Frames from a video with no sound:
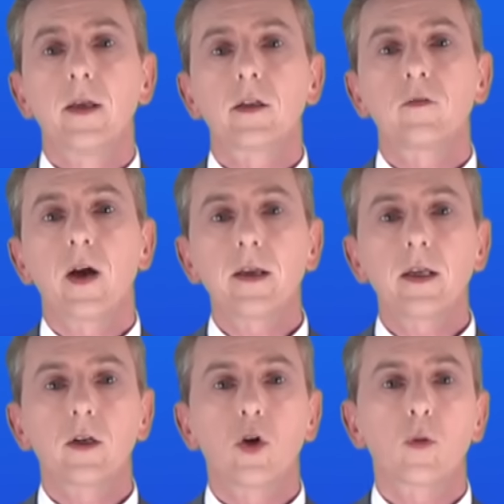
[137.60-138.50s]

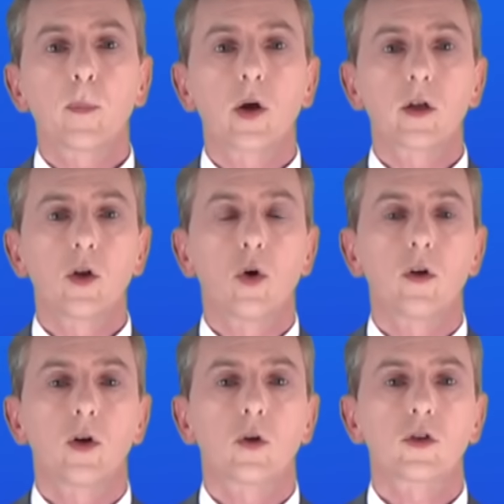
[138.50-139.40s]
Dividing
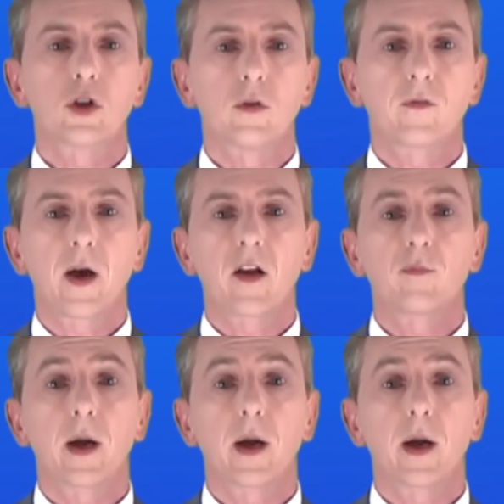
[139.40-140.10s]
0.0025